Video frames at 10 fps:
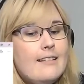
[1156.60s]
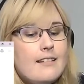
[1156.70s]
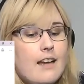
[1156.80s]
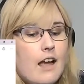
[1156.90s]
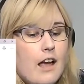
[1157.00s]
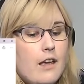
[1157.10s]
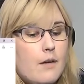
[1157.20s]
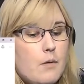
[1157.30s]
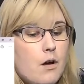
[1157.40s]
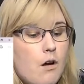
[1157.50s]
I
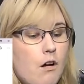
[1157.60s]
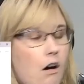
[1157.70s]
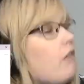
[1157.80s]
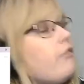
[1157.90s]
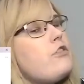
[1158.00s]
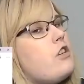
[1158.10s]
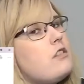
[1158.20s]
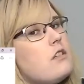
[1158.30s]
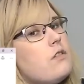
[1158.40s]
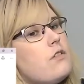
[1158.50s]
am all for
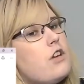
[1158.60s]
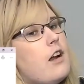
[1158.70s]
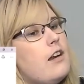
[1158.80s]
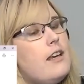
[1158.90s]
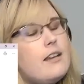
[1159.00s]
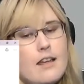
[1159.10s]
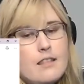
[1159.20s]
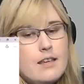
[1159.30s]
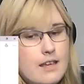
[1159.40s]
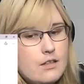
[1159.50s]
justice for Johnny. I
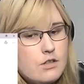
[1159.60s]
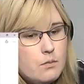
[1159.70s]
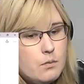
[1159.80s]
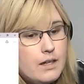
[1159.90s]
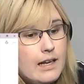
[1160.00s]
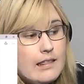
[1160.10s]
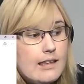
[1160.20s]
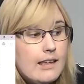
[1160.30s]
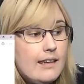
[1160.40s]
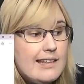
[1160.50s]
think he should win. I think
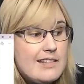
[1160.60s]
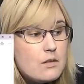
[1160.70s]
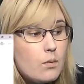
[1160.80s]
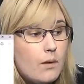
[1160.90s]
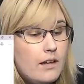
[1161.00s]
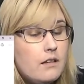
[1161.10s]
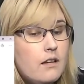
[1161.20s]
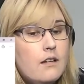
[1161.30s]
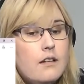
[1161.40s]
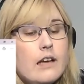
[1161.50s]
he needs to win.
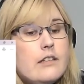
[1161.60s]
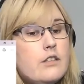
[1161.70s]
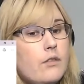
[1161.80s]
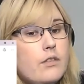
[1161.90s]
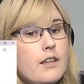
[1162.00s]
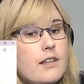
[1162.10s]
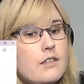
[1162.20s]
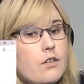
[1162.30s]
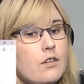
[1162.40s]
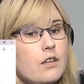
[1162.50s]
I don't think he's
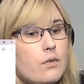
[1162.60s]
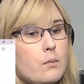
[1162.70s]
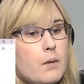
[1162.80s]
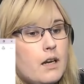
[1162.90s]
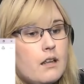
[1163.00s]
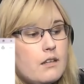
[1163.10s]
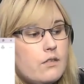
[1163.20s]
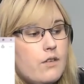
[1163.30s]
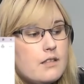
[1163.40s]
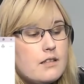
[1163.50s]
doing this for money. Let's
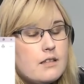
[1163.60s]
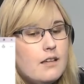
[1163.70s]
face it.